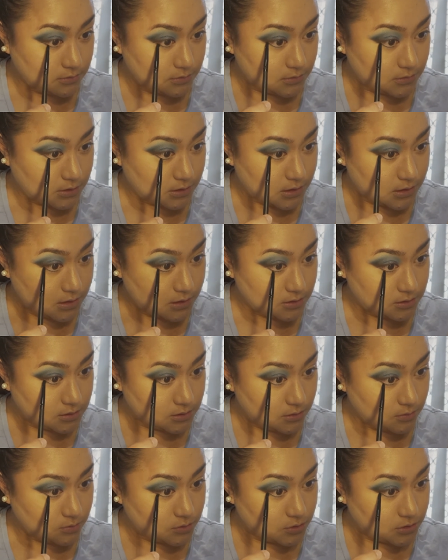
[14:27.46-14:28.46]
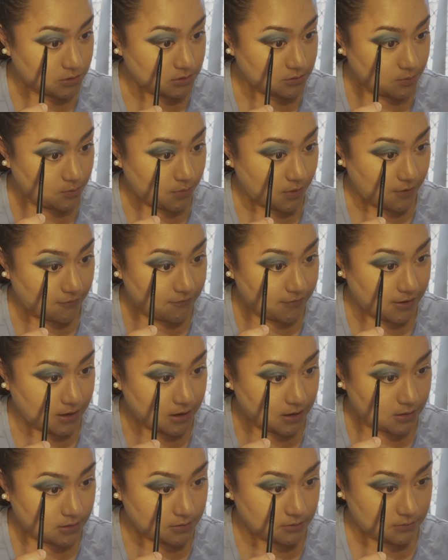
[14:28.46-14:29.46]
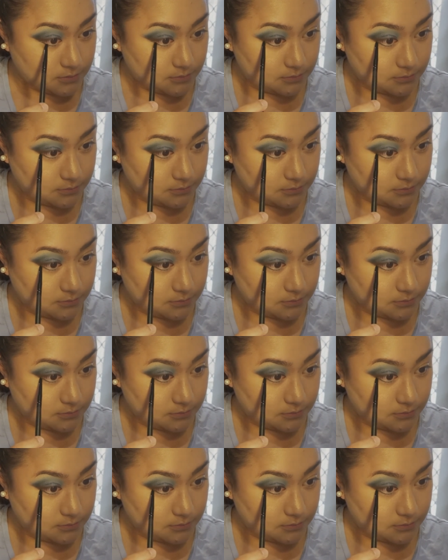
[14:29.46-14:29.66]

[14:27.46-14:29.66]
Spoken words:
Okay, so I'm just buffing it.